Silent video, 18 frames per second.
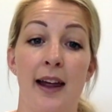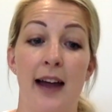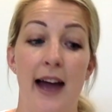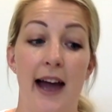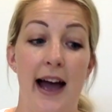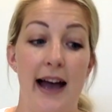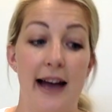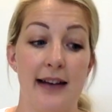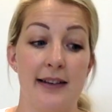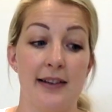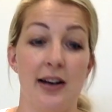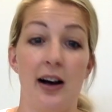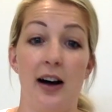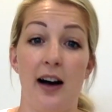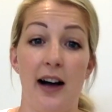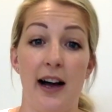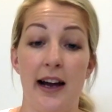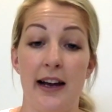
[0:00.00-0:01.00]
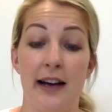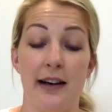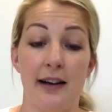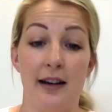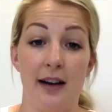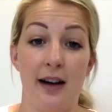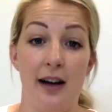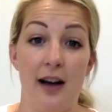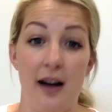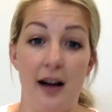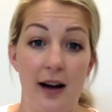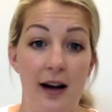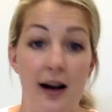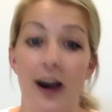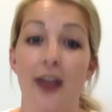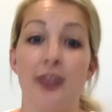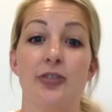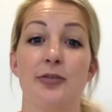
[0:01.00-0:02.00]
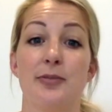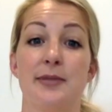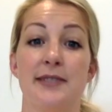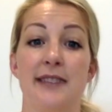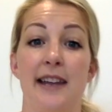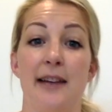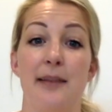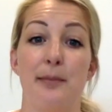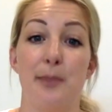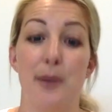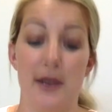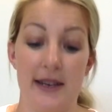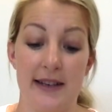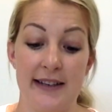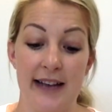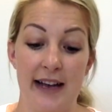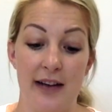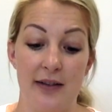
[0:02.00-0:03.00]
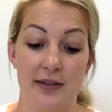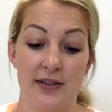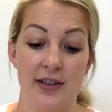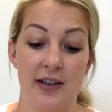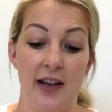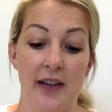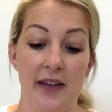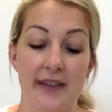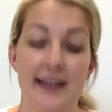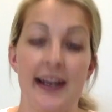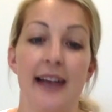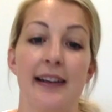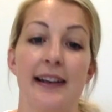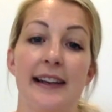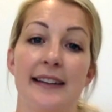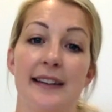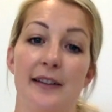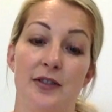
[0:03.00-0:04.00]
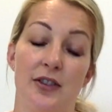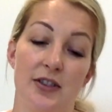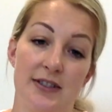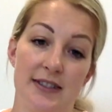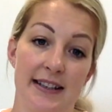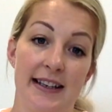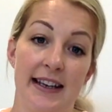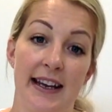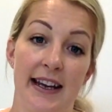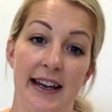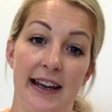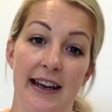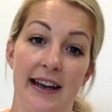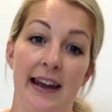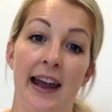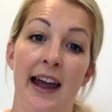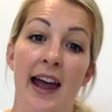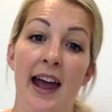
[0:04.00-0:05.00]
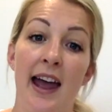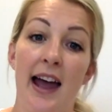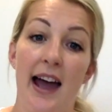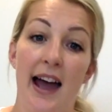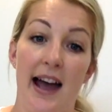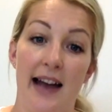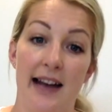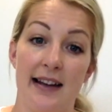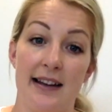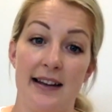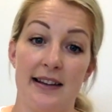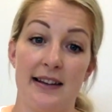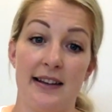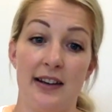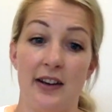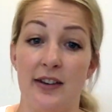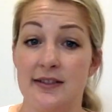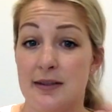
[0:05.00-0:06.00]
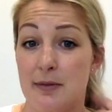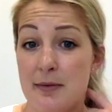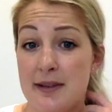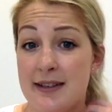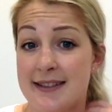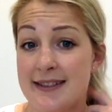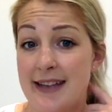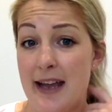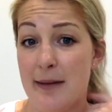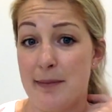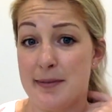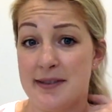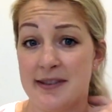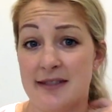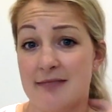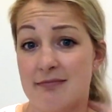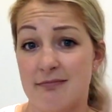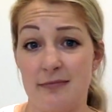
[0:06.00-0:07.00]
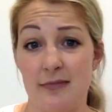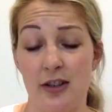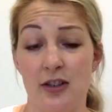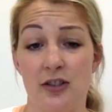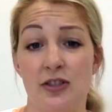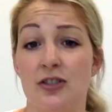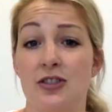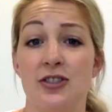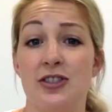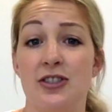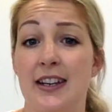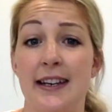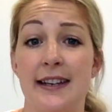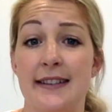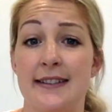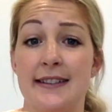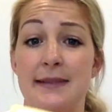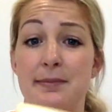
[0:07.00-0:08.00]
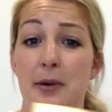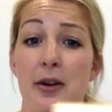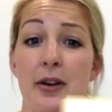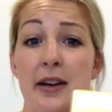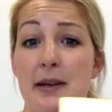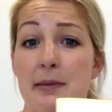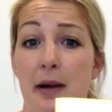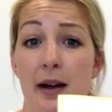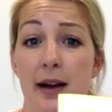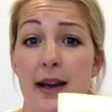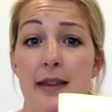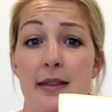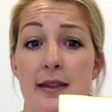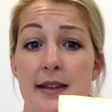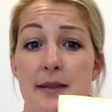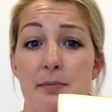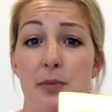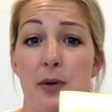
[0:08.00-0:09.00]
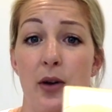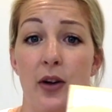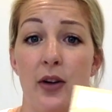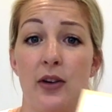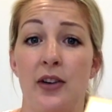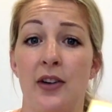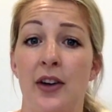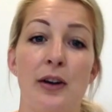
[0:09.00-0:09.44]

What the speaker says: And I 100% put it down to like the techniques I've used in here and, you know, some of the steps that she has spoken about in this book.